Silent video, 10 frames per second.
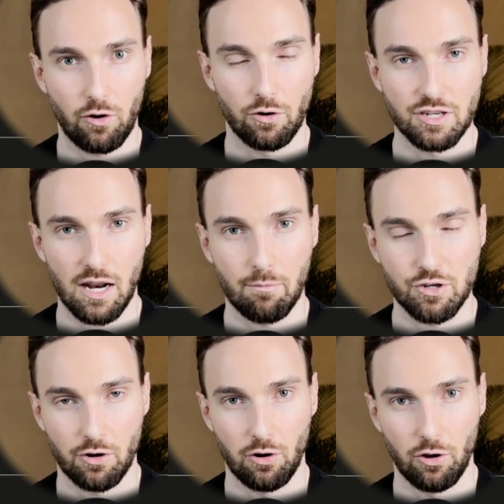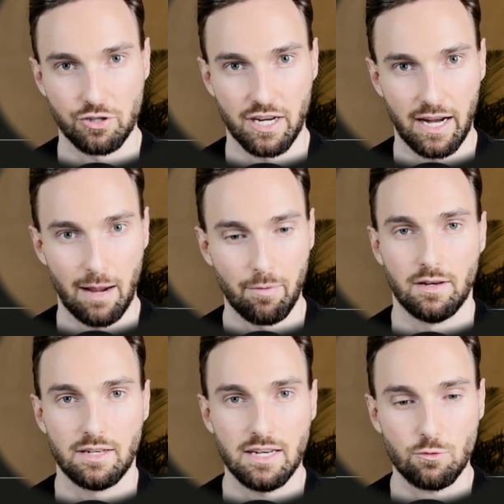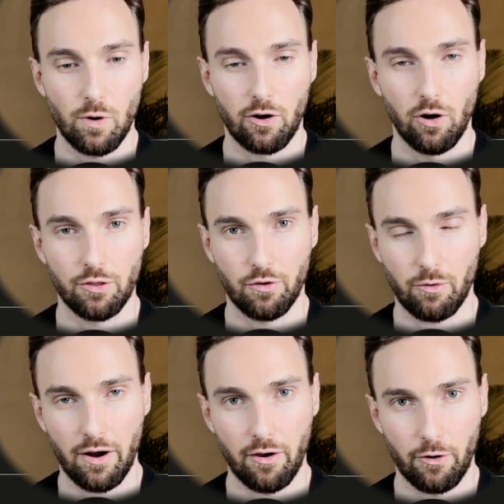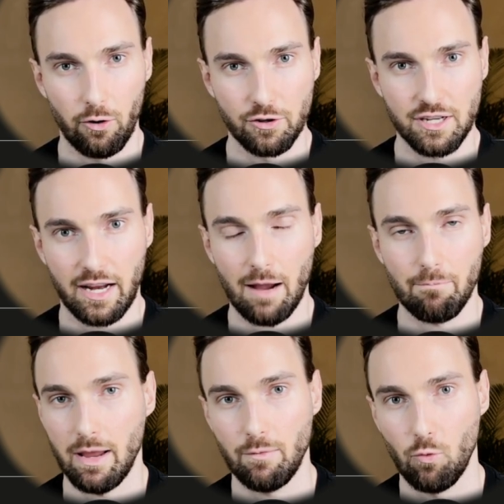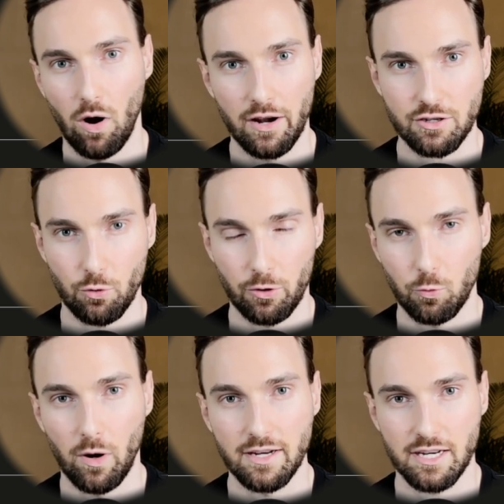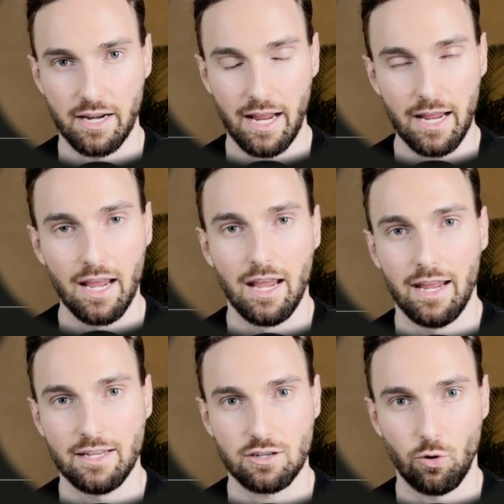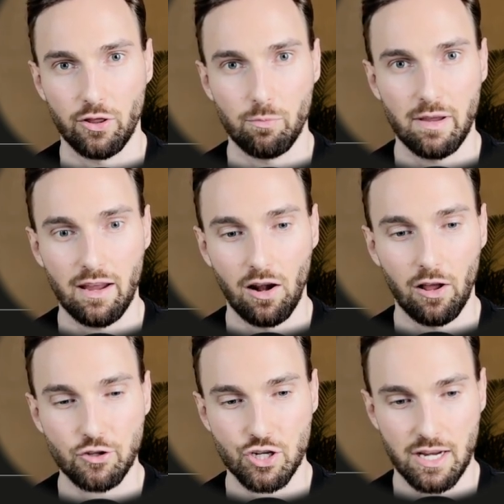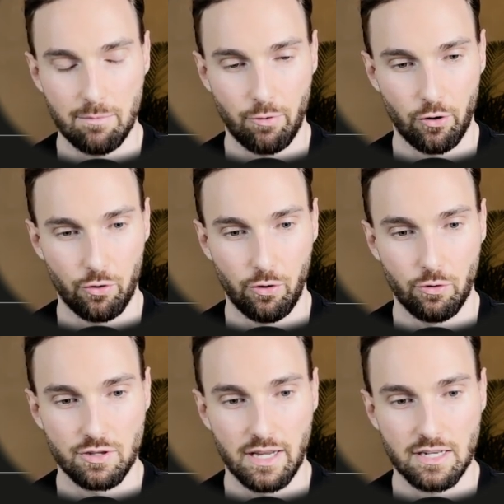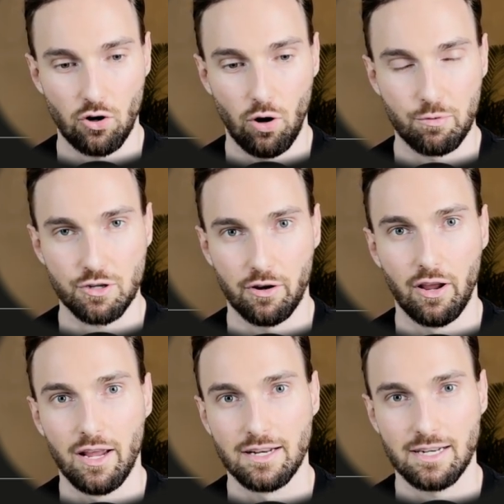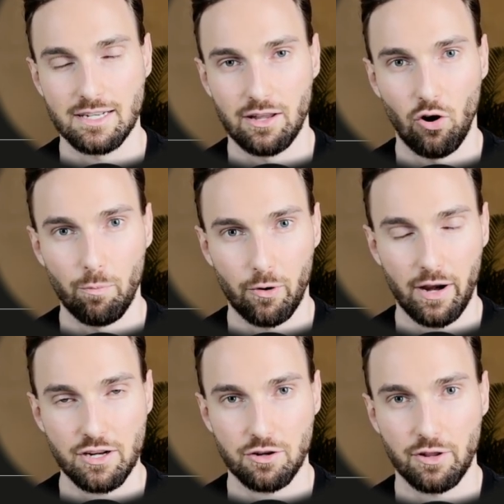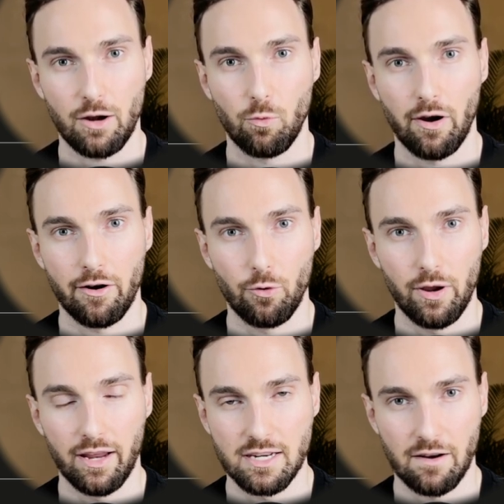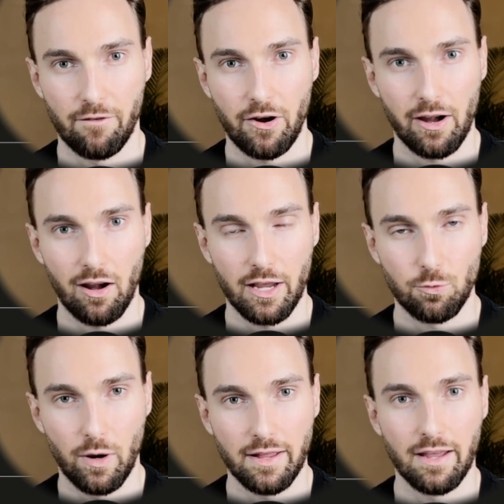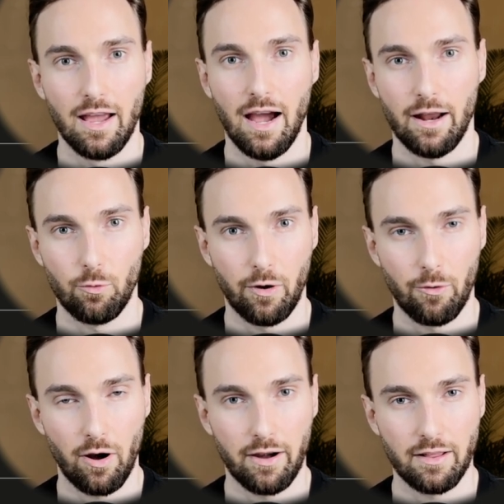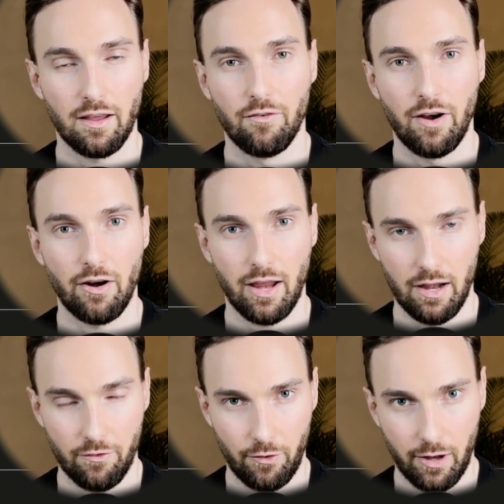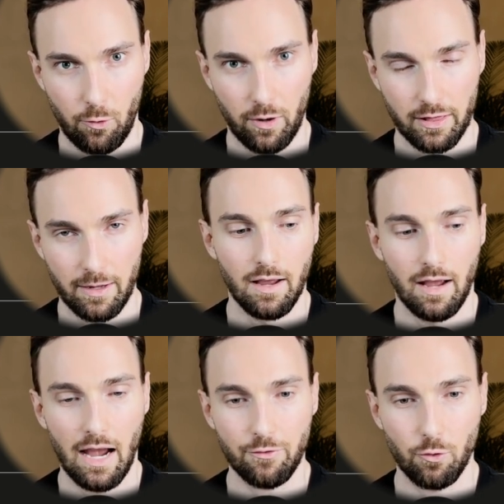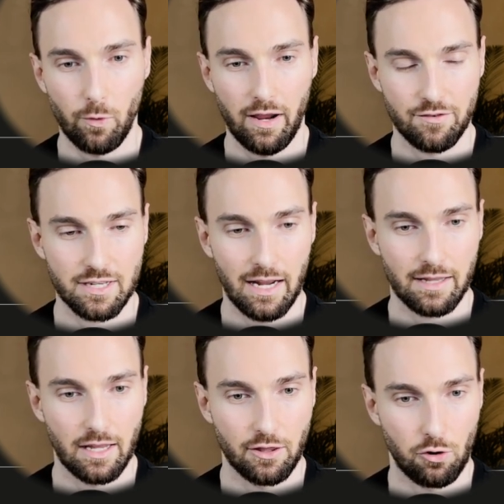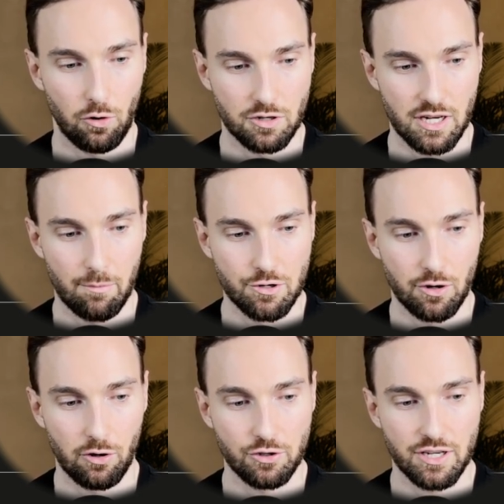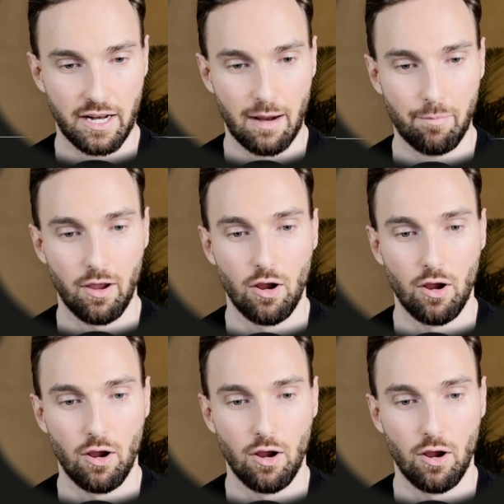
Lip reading: consumption Logic App. Since we're going to run our Logic App maybe once or twice a day, it's going to be a lot cheaper to use this option since the operation that we are doing is a very lightweight and we run it very infrequently. After we have selected the consumption Logic App,